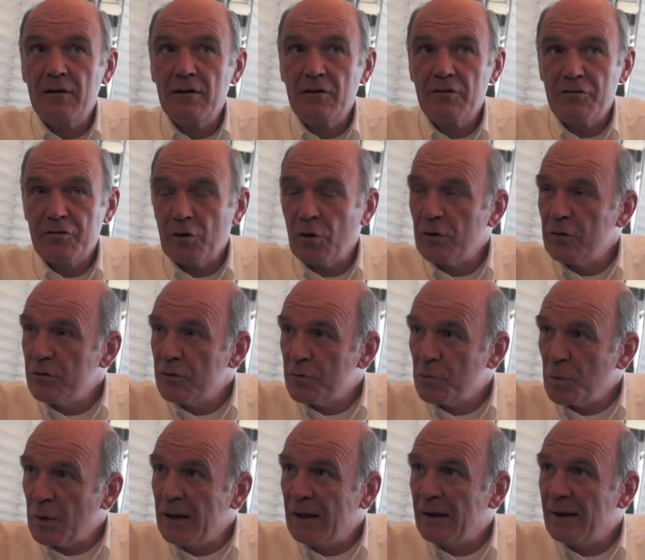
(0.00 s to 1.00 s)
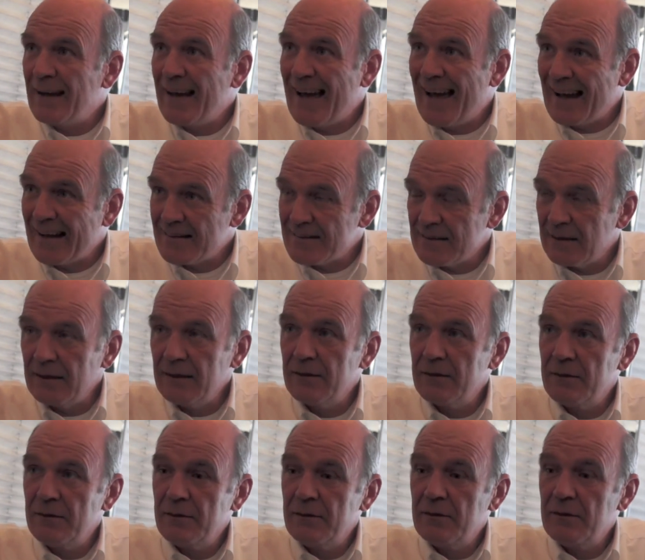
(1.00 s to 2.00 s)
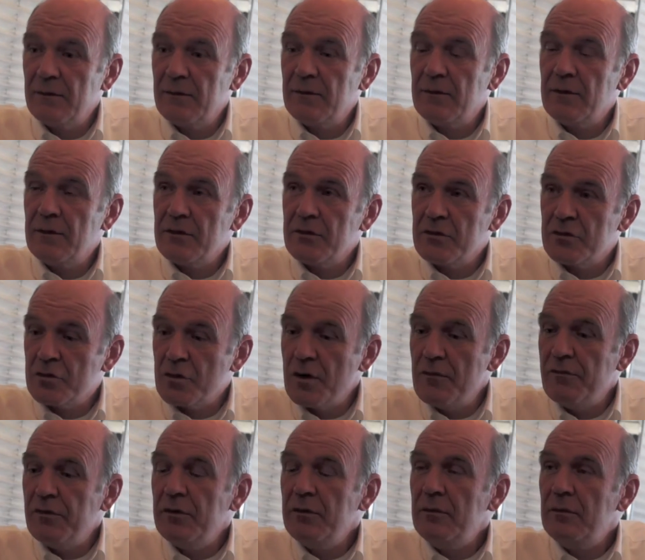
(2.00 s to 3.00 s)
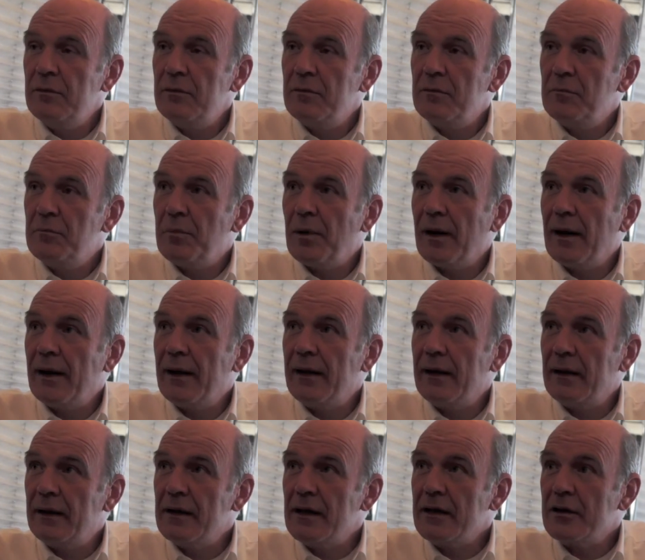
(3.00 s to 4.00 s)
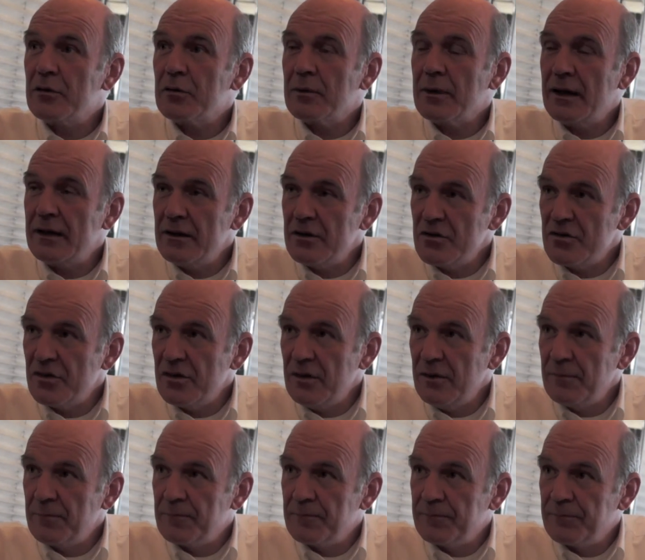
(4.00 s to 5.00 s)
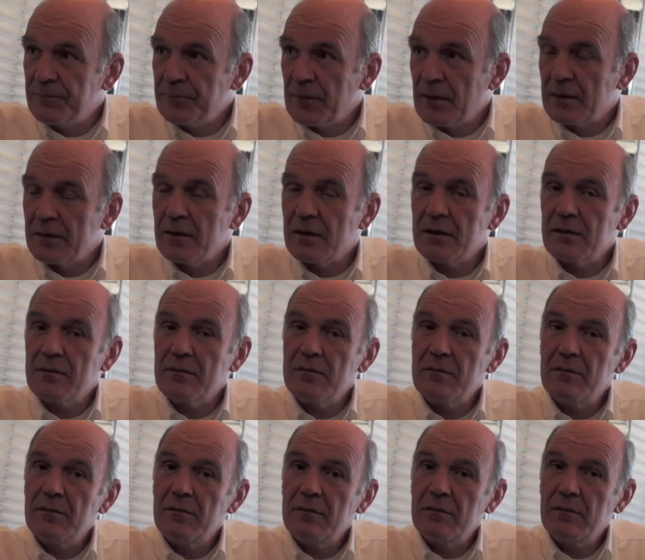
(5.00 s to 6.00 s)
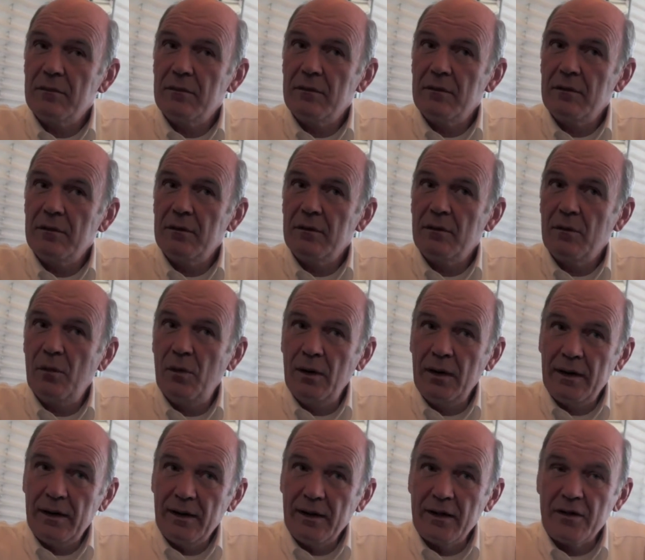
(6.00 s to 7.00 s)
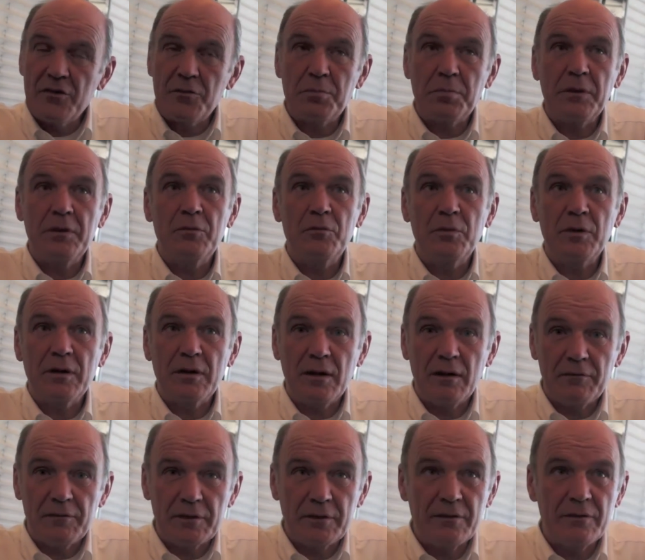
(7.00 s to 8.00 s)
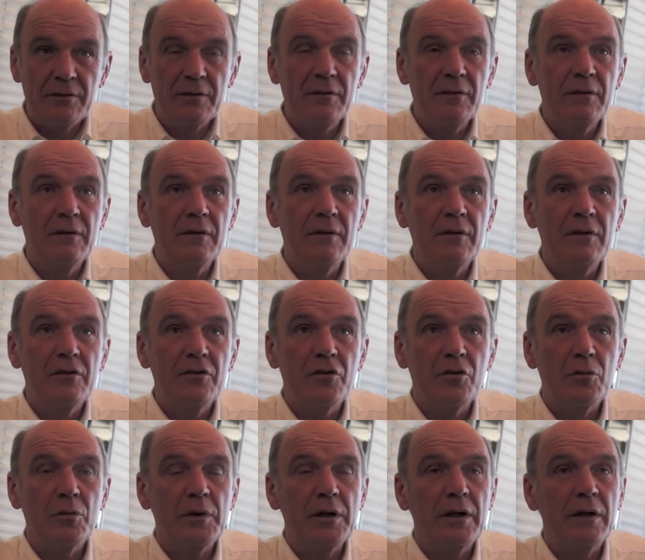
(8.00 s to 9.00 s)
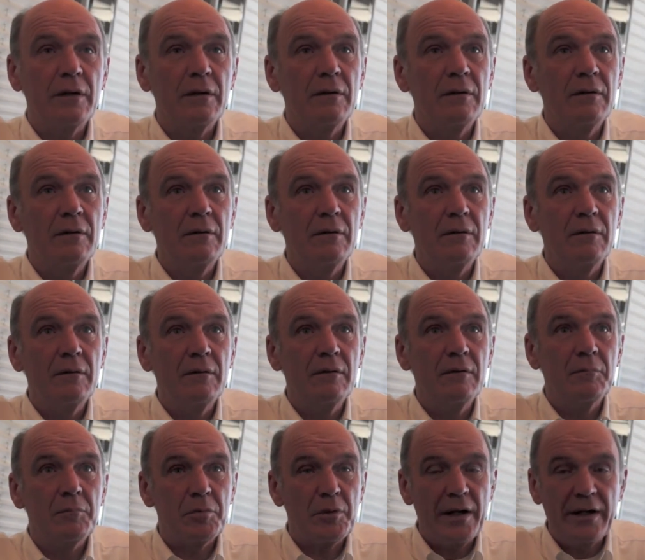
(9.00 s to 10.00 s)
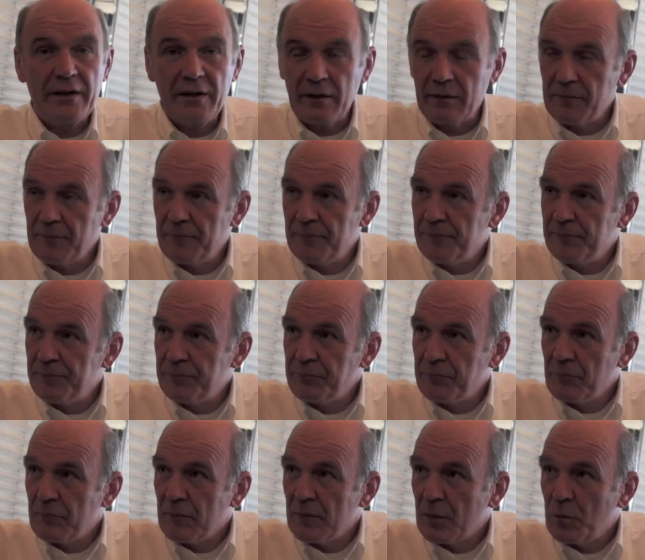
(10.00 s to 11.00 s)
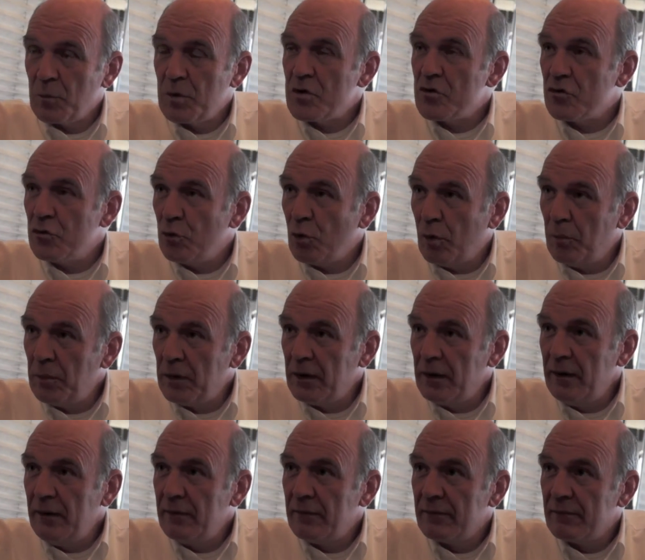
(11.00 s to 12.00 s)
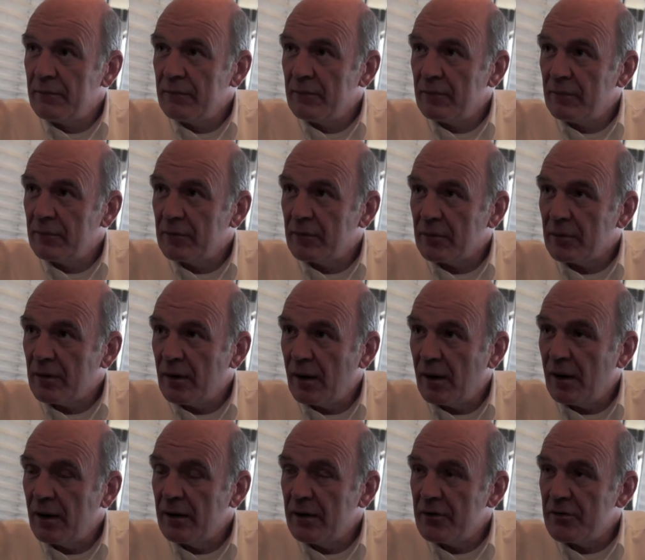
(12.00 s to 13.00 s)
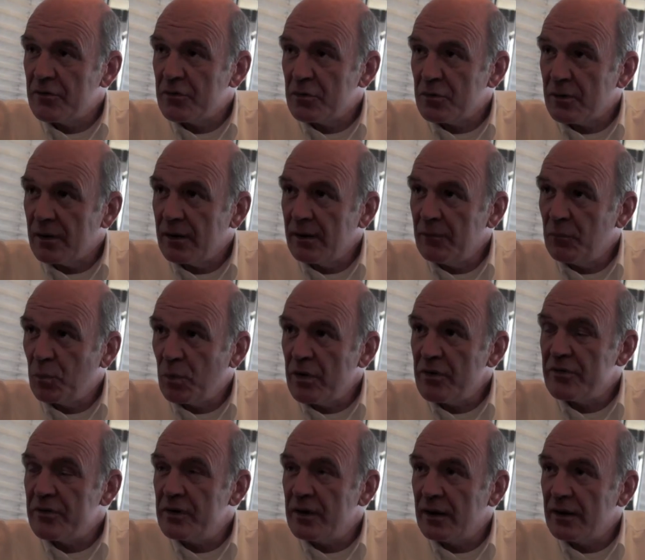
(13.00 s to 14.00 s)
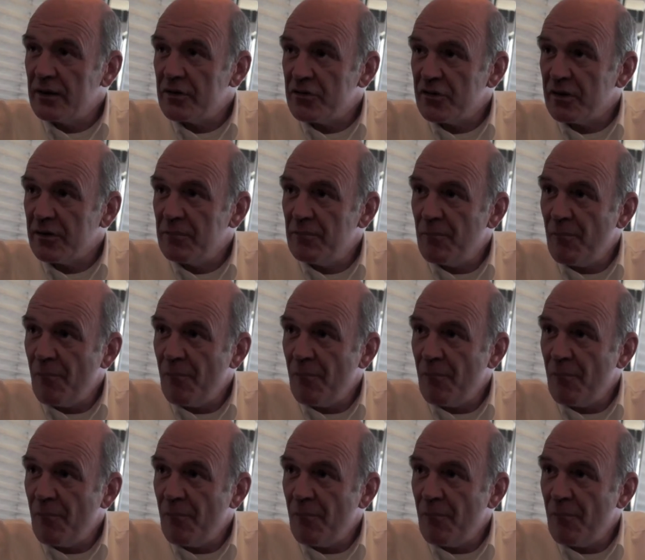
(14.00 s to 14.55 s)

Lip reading: front wheel axle driven by electric energy that earlier has been recovered during braking, which normally on a car is today wasted energy.